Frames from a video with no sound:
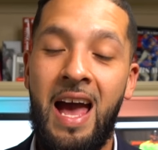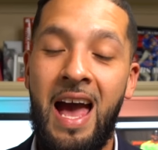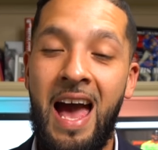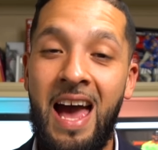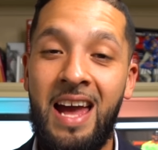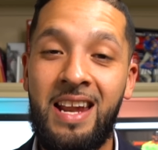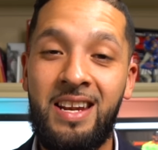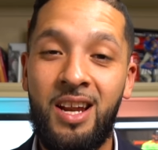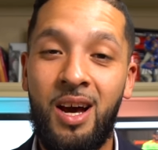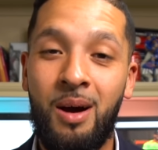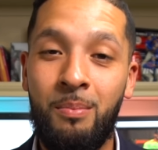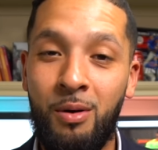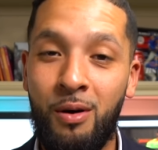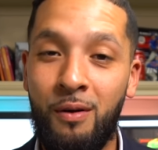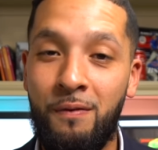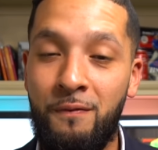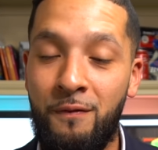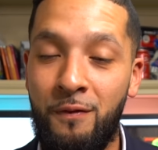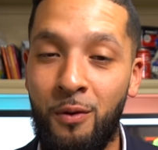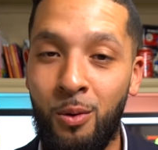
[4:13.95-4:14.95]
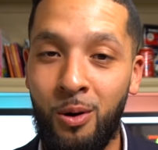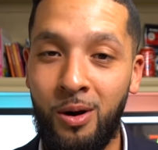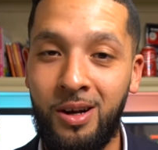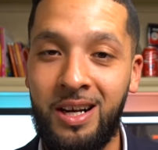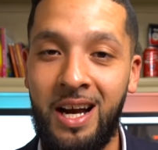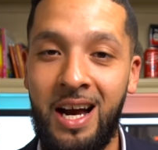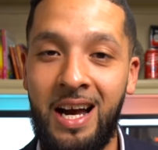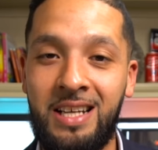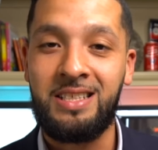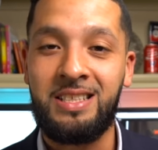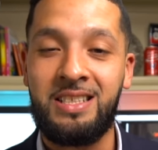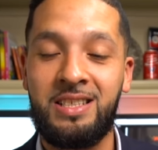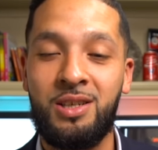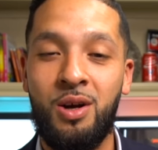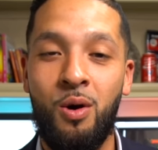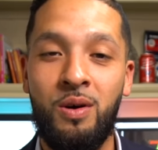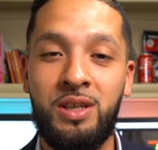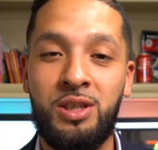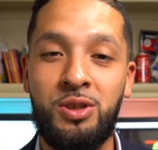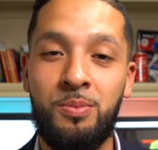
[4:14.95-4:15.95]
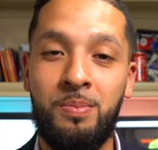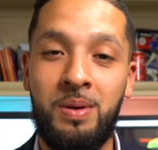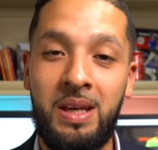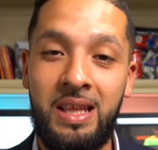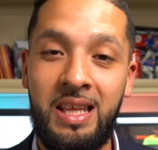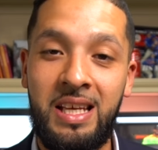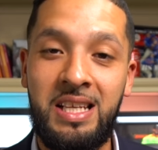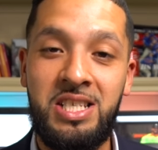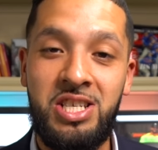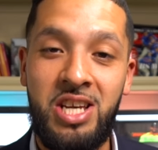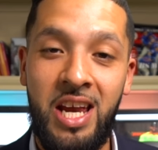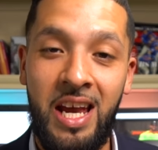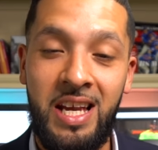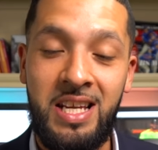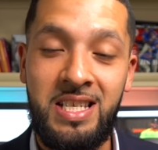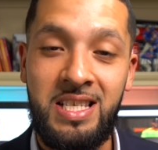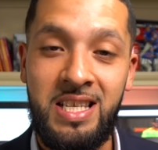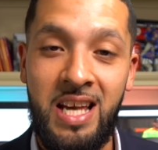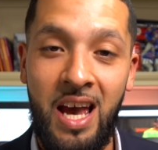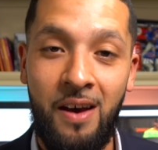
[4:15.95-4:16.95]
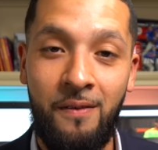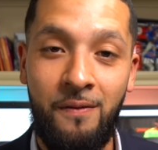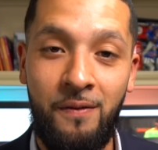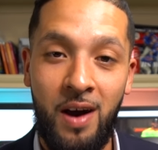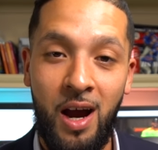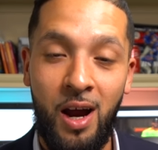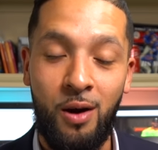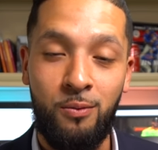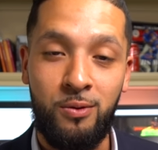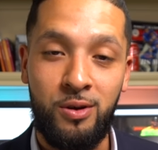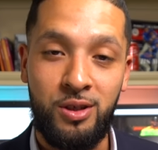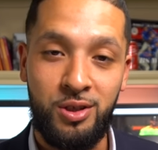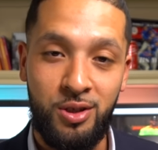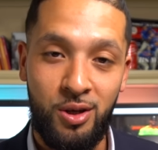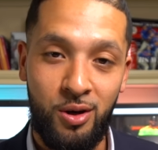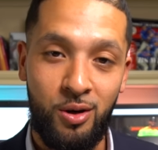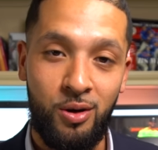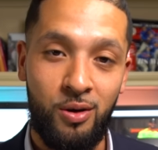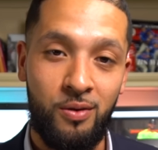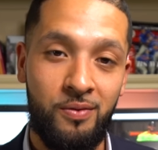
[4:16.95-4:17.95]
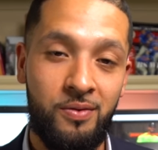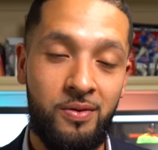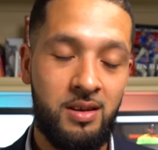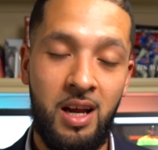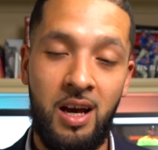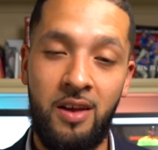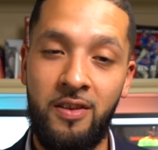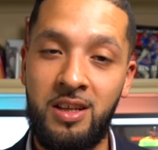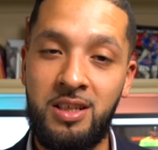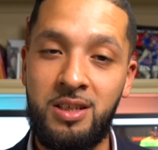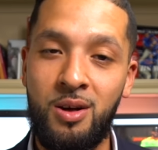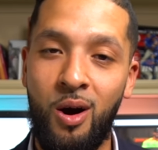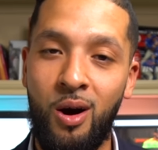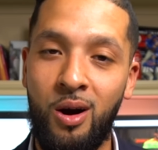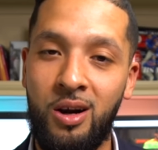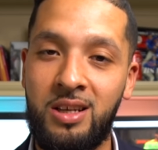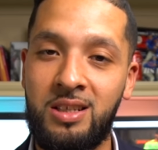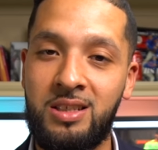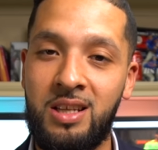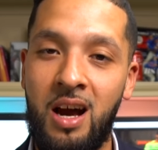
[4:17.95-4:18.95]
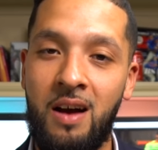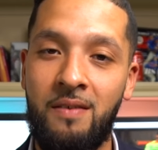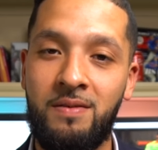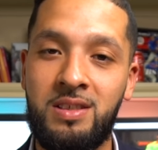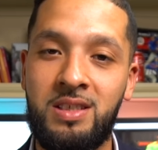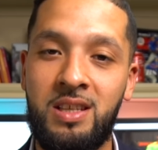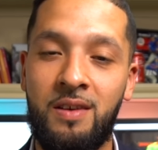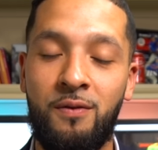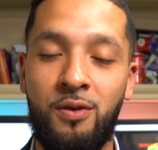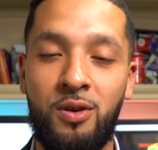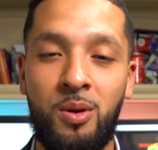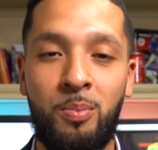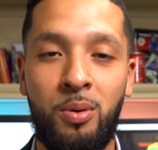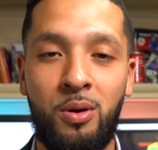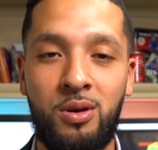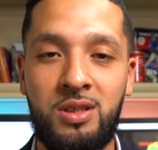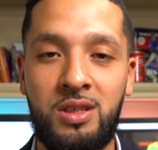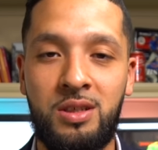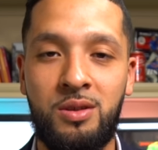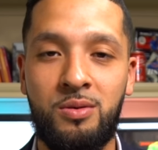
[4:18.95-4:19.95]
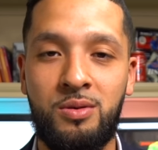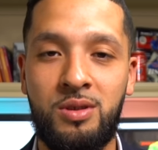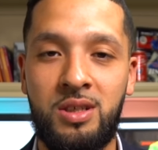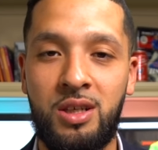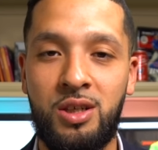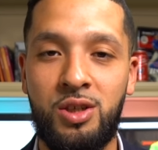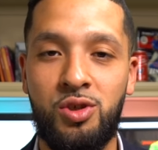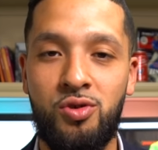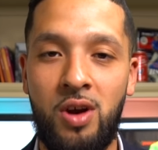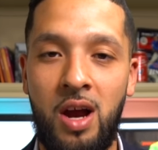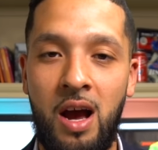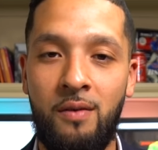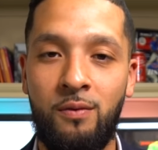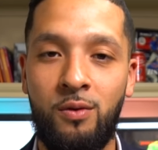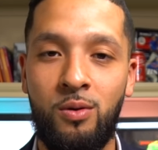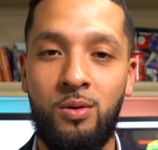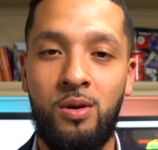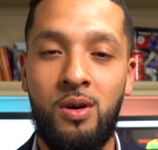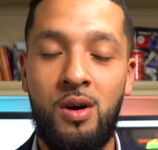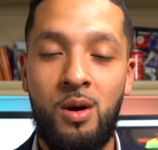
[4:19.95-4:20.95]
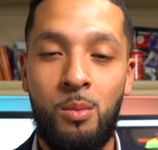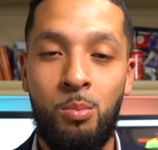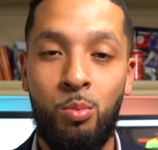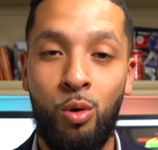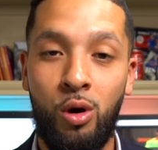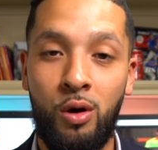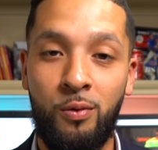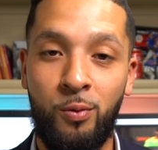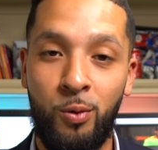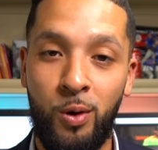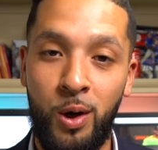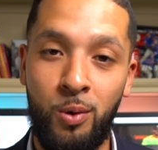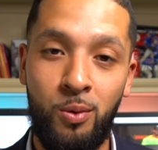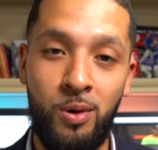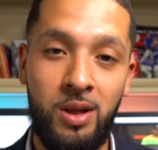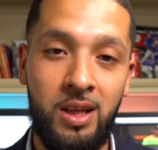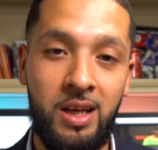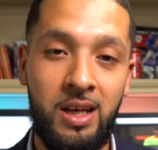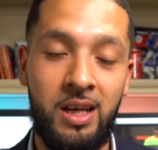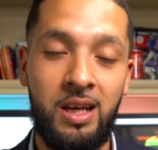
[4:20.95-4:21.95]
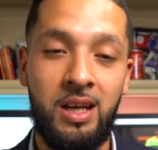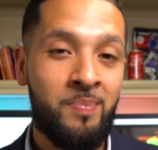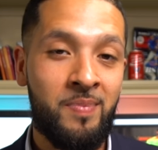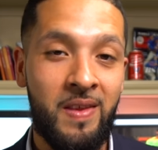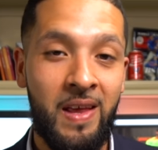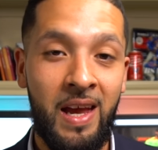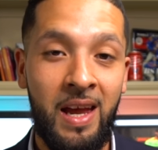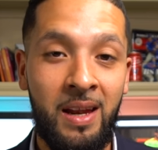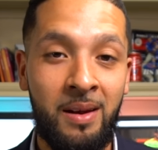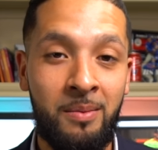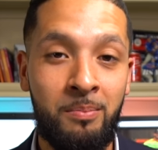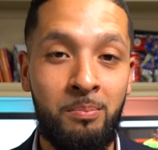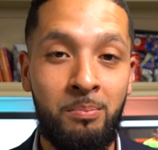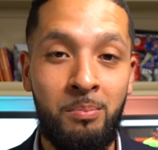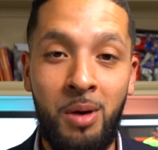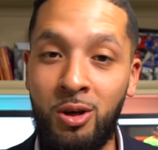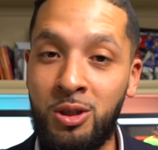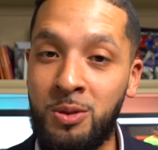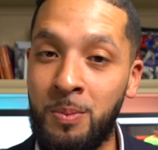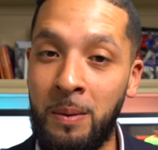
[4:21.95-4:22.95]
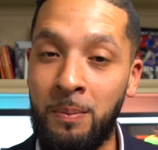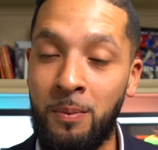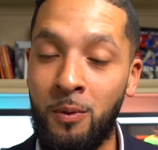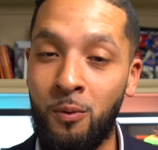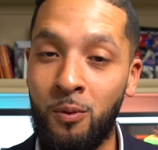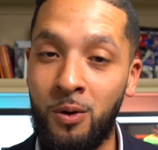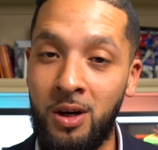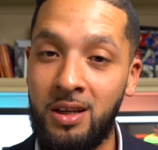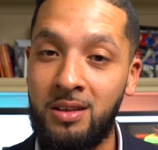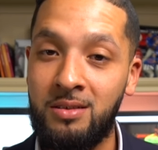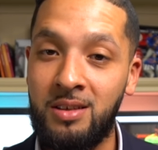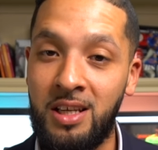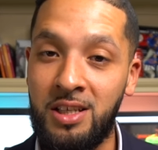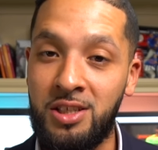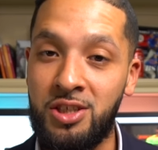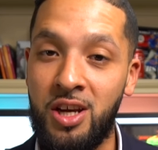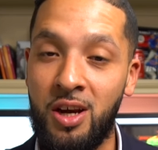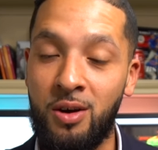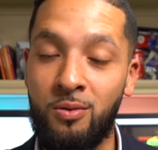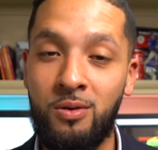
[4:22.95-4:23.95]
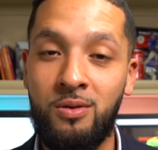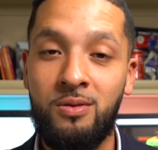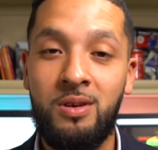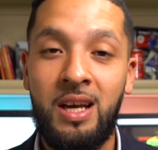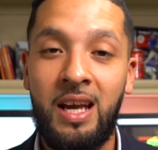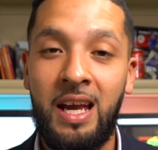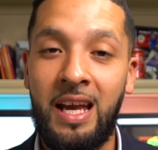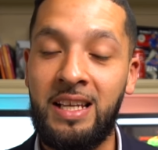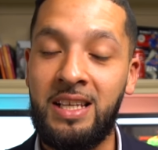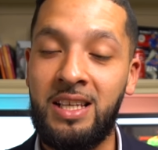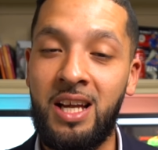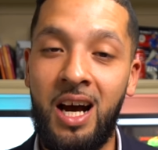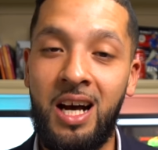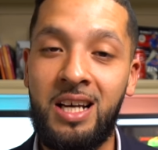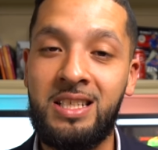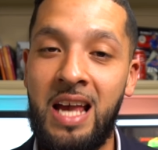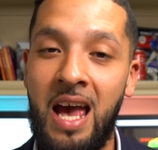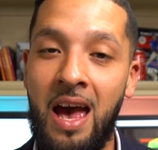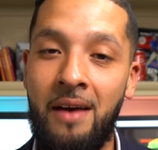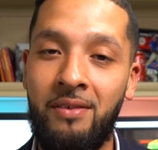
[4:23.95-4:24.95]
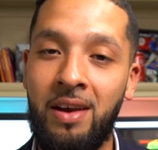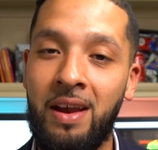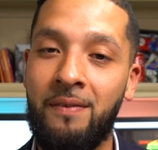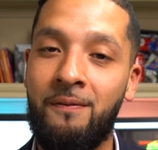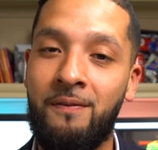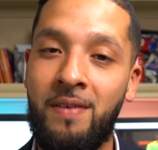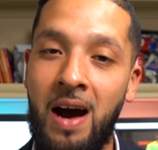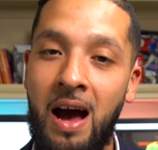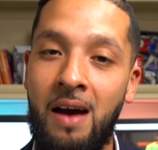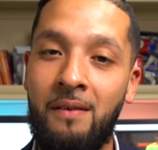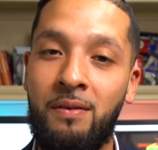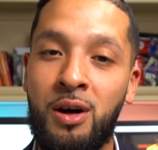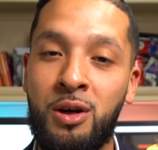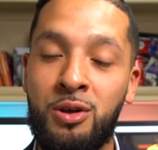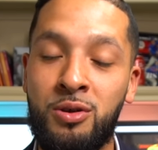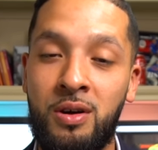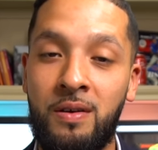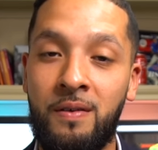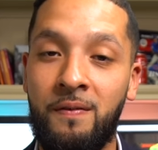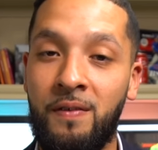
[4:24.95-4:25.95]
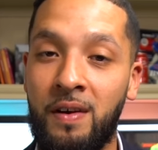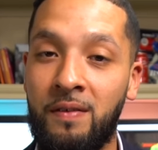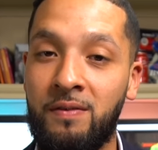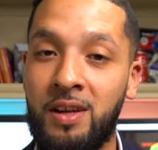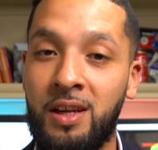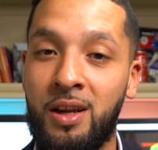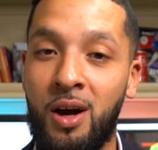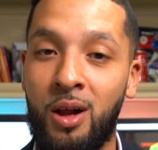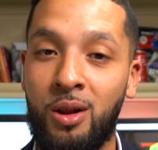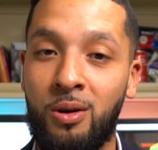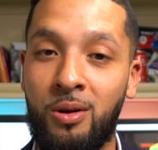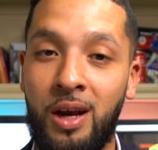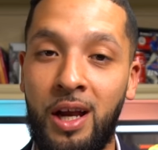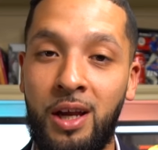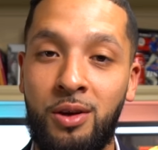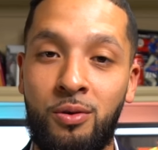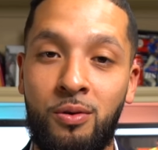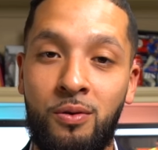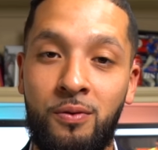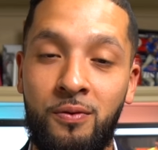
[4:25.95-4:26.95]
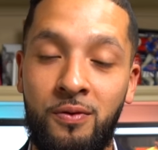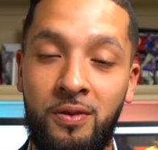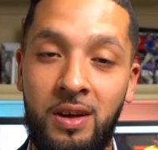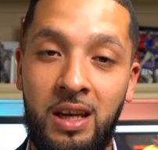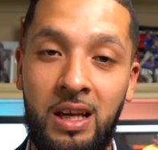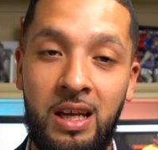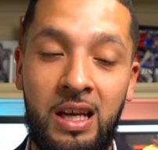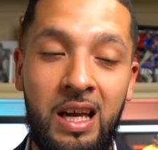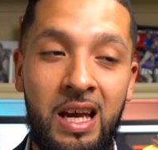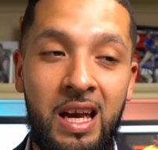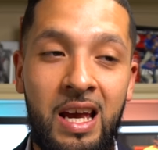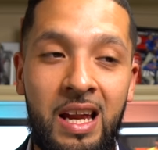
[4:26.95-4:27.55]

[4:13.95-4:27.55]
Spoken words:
At number four, guys, is going to be the Chase Sapphire Reserve. Now, this card is obviously for the person who's going to travel more frequently than most people would in general. It does have a $550 annual fee.